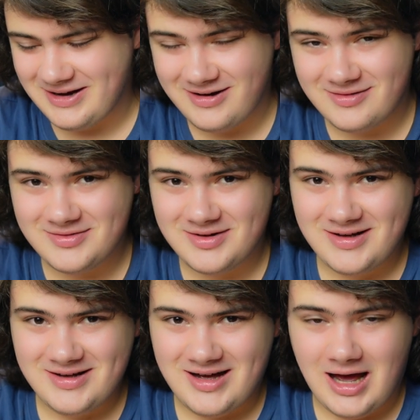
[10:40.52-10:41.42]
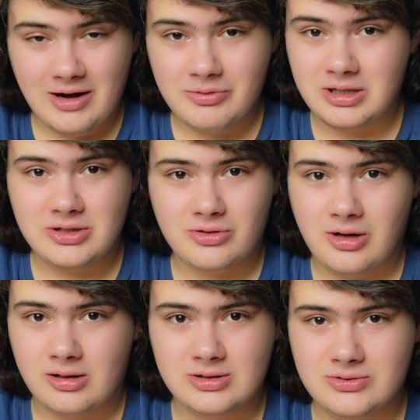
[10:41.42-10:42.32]
of I really don't
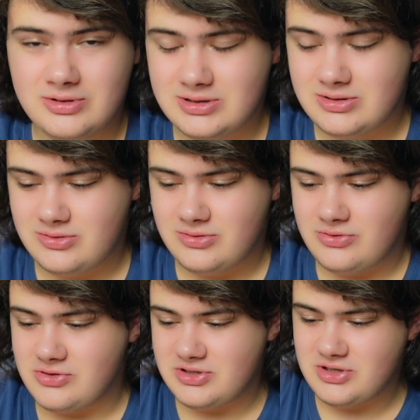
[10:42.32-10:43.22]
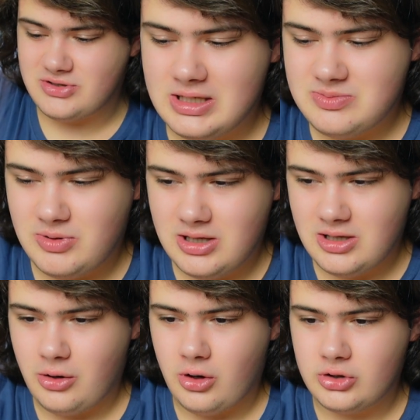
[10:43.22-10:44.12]
know how to do these transitions.
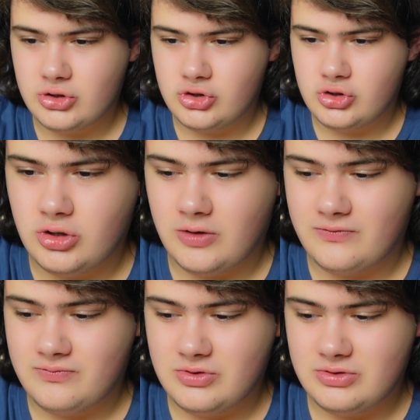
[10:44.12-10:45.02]
Speaking on of